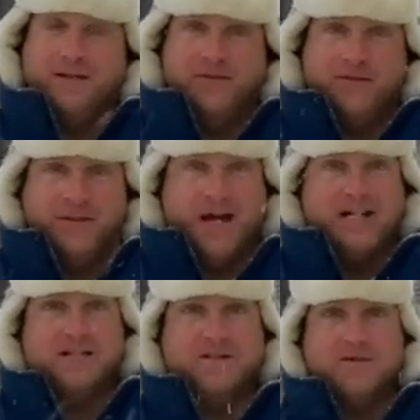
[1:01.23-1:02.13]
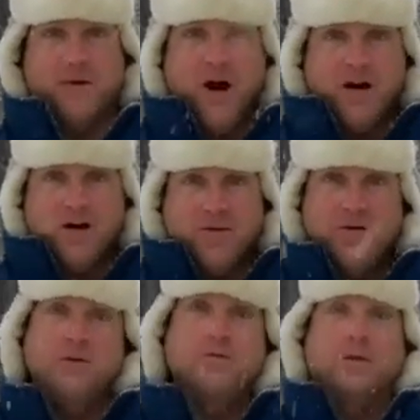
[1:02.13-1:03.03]
If it lasts till tomorrow,
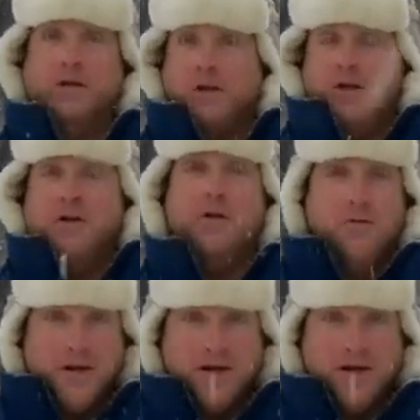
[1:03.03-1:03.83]
who